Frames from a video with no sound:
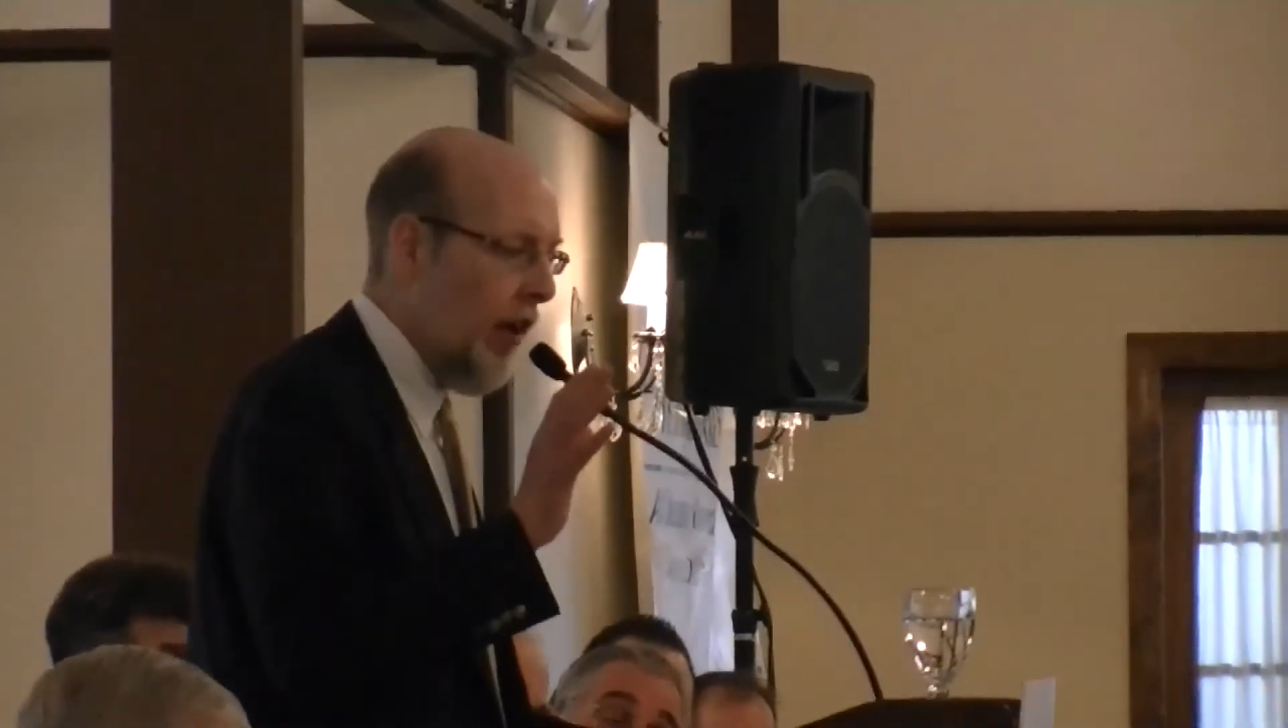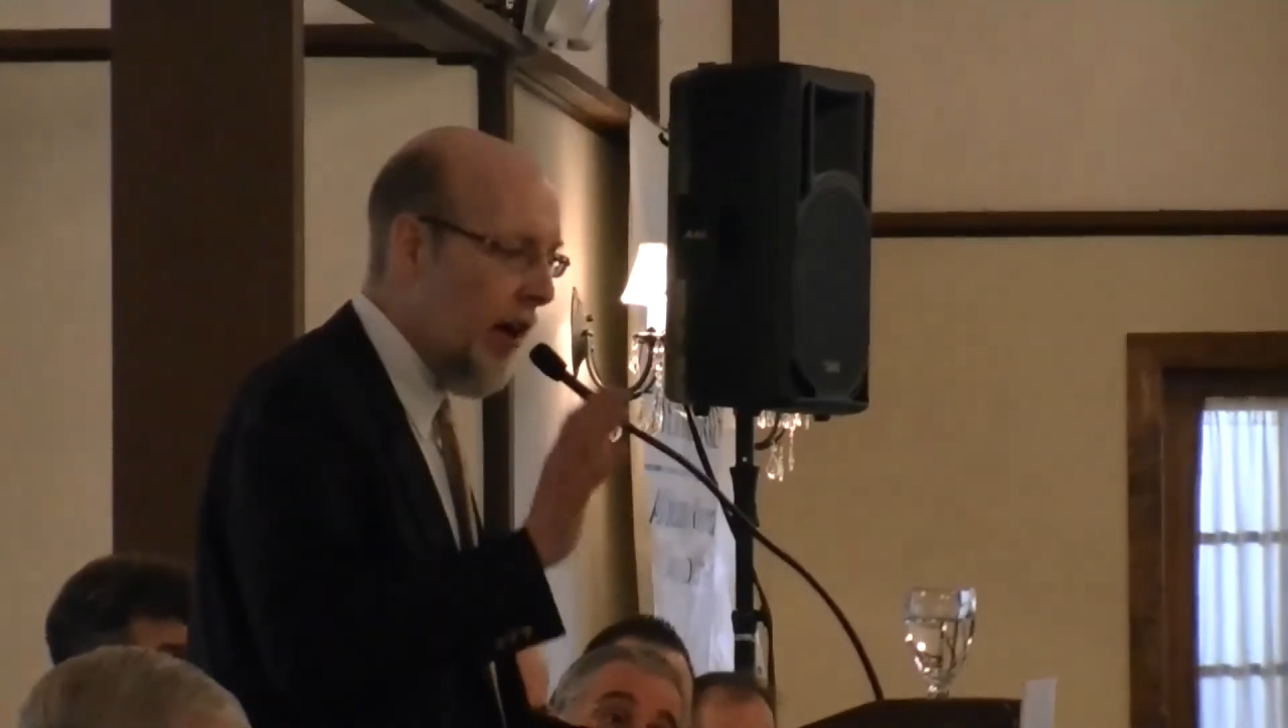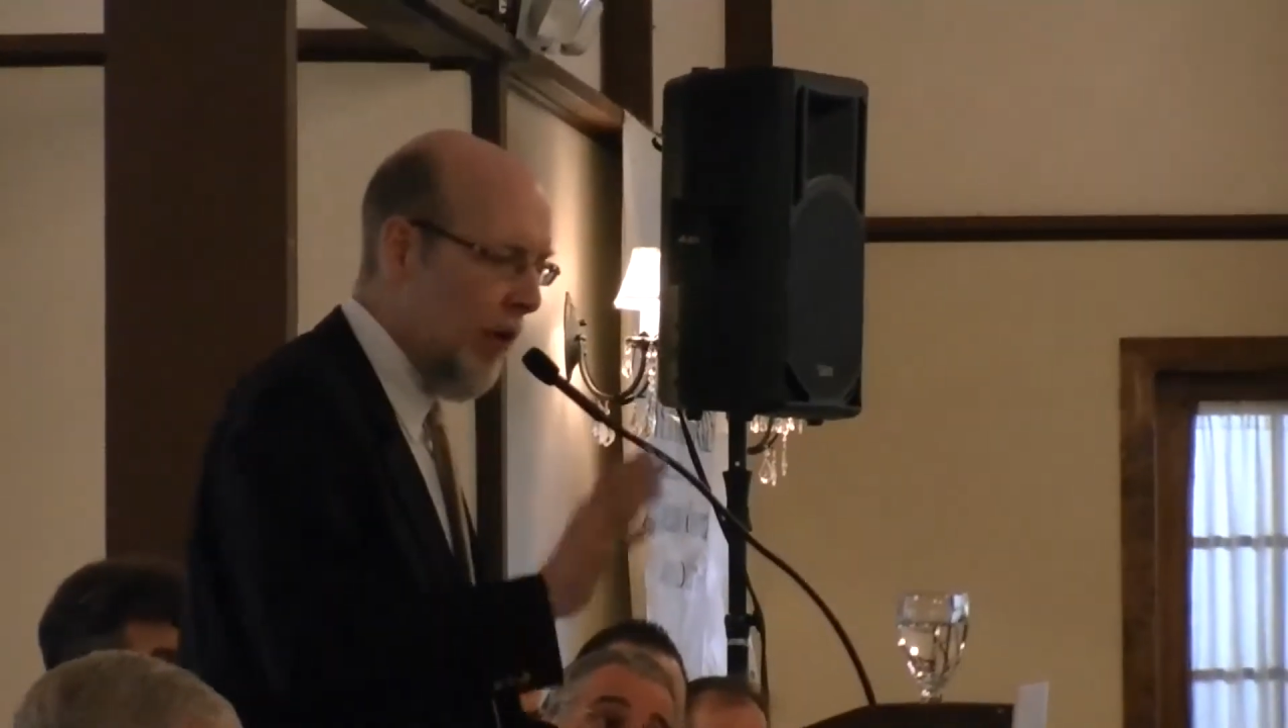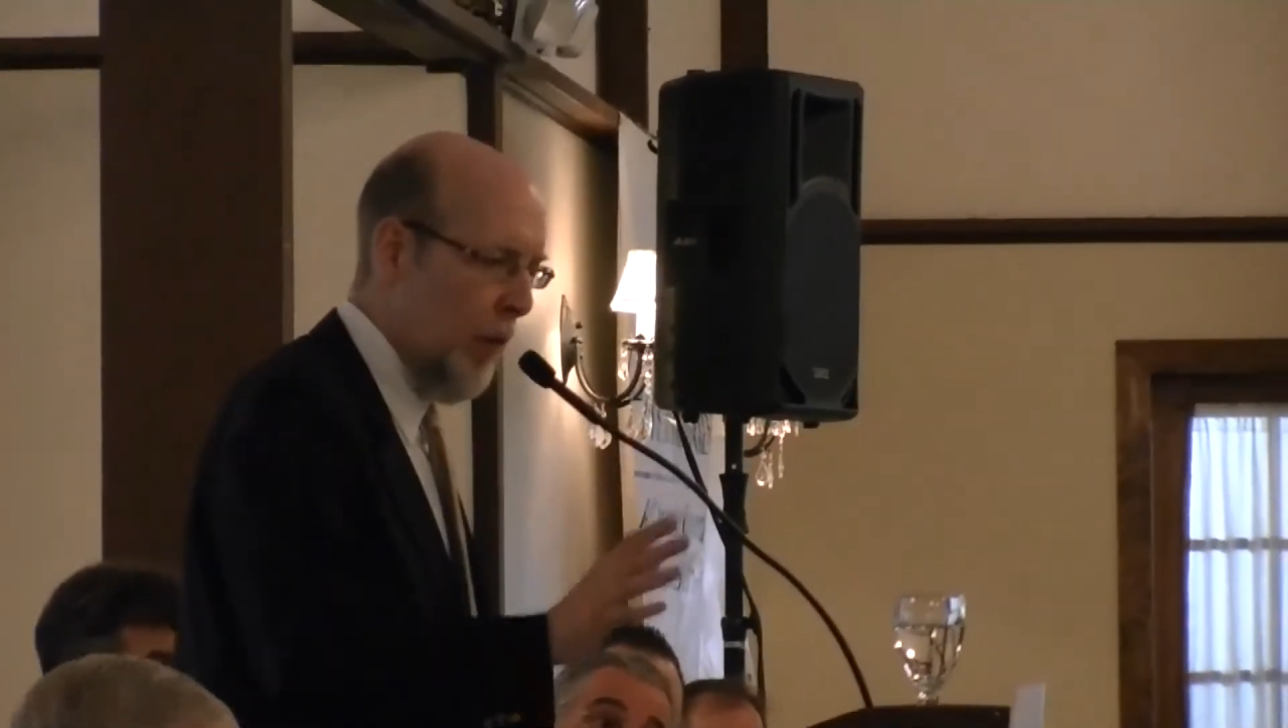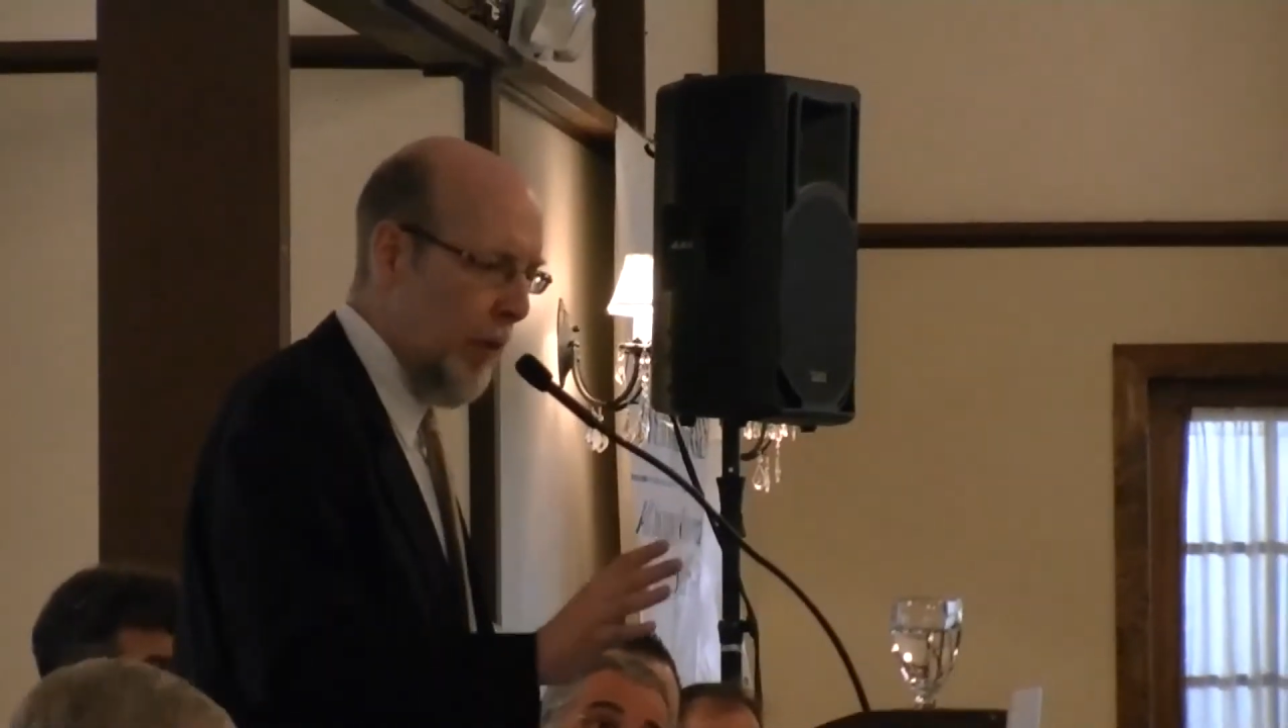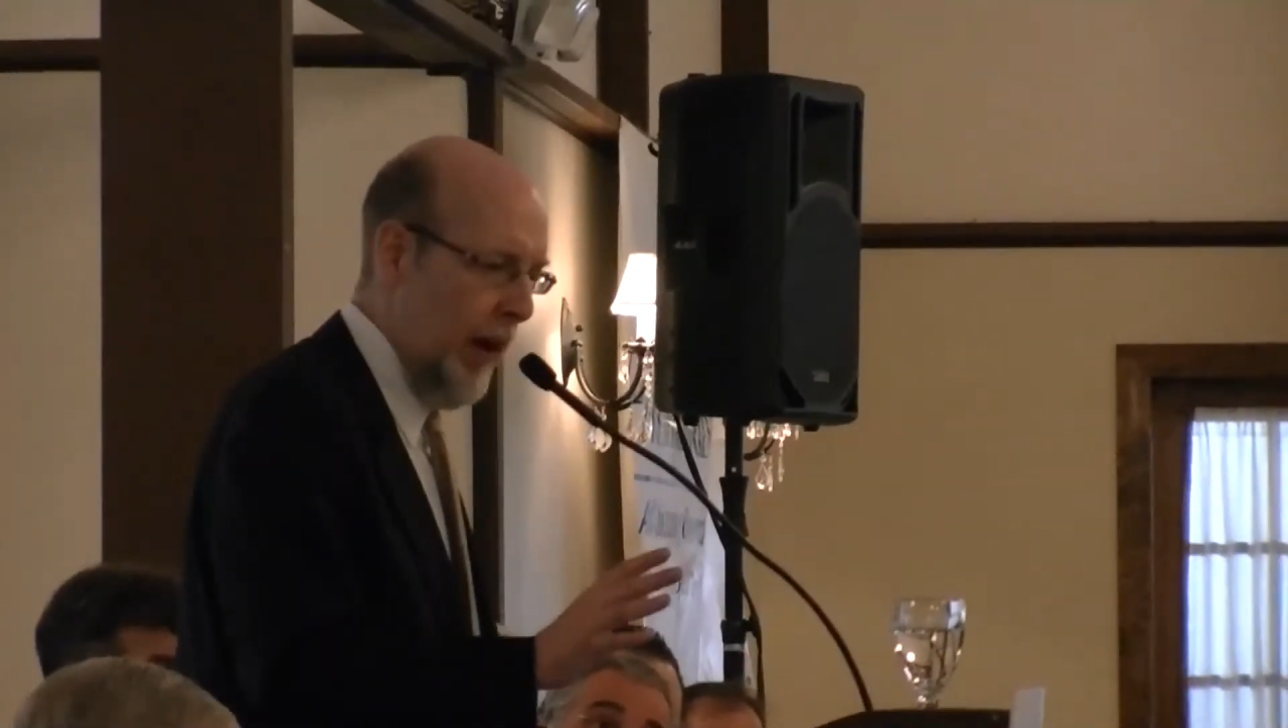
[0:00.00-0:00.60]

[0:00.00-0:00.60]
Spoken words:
terrible